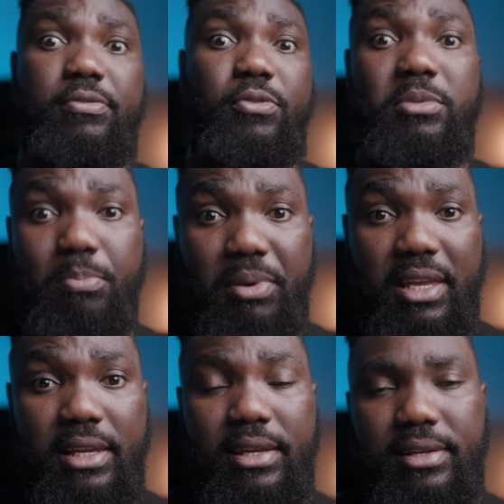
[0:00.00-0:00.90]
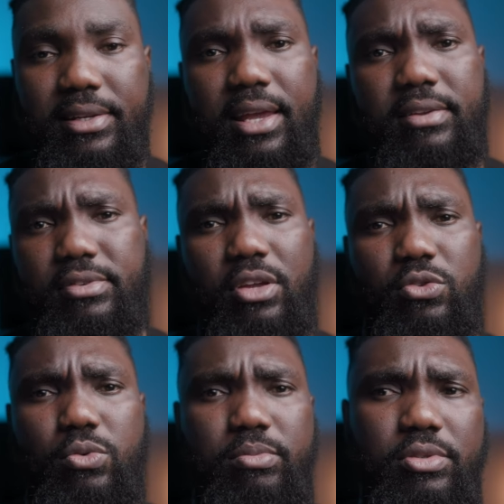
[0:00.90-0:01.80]
from the beginning, then you're
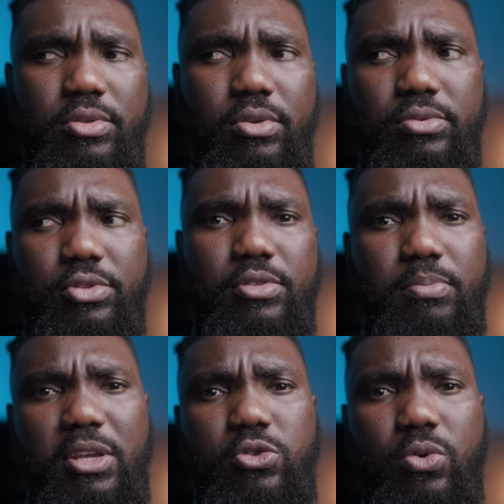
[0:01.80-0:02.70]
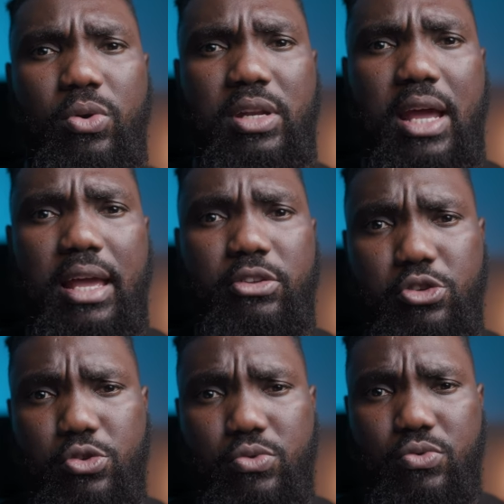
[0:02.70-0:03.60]
doomed. So just make sure that
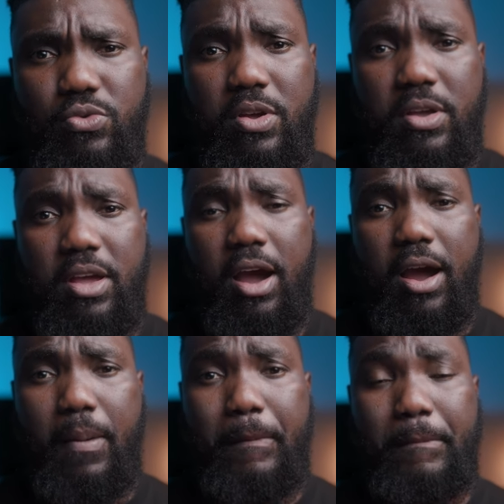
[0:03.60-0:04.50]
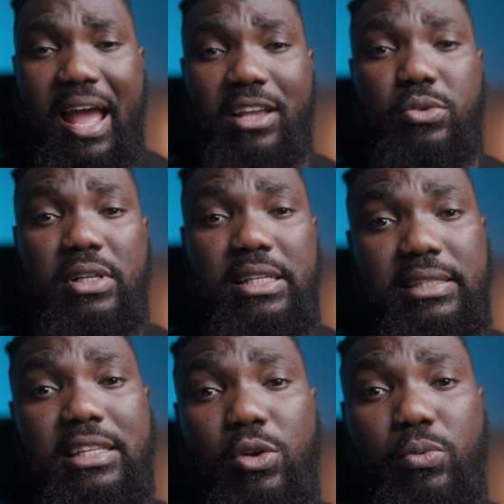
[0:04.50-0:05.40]
you actually
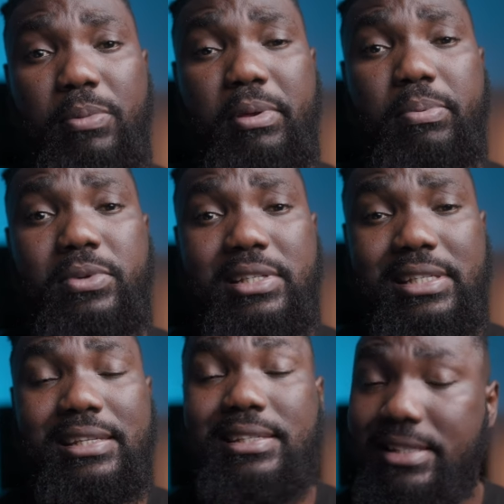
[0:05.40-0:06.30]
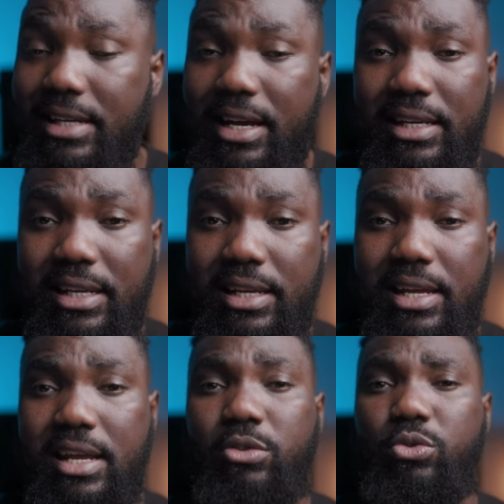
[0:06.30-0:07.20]
deal with people sincerely.
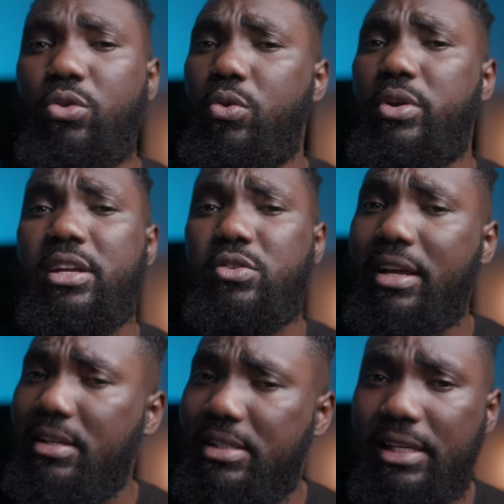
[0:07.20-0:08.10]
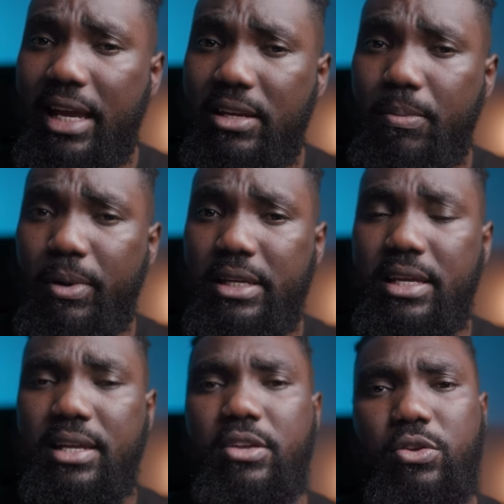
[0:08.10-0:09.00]
Don't go there trying to cheat
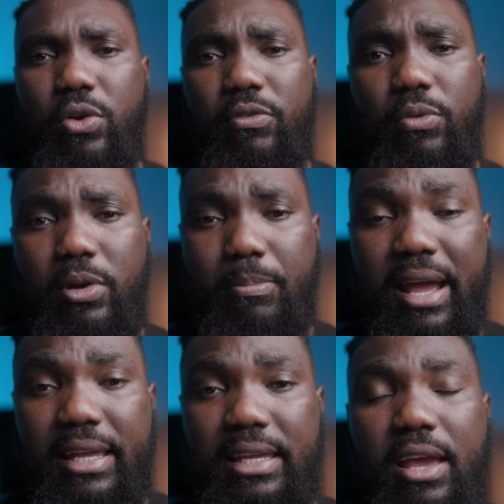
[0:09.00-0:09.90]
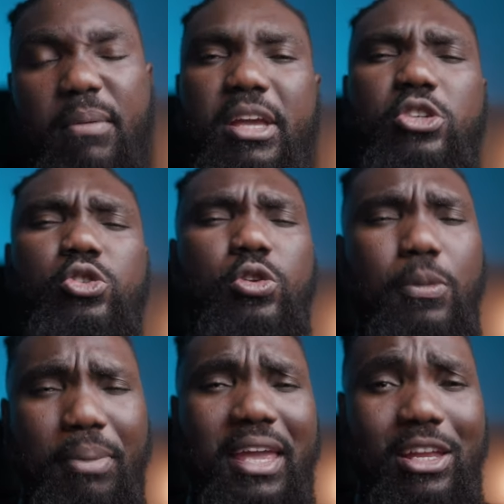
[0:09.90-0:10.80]
anybody. You know, if you want to buy gear, make sure you
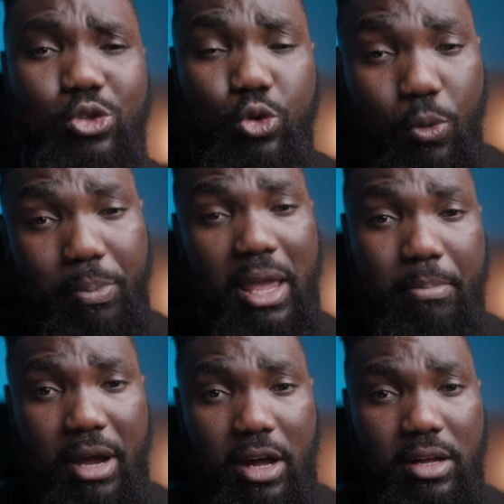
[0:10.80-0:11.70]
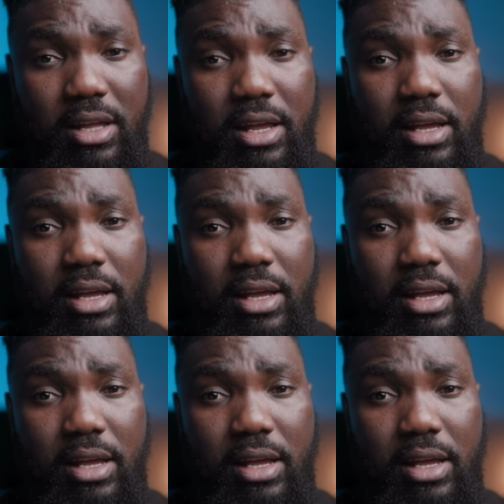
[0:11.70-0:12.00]
pay through PayPal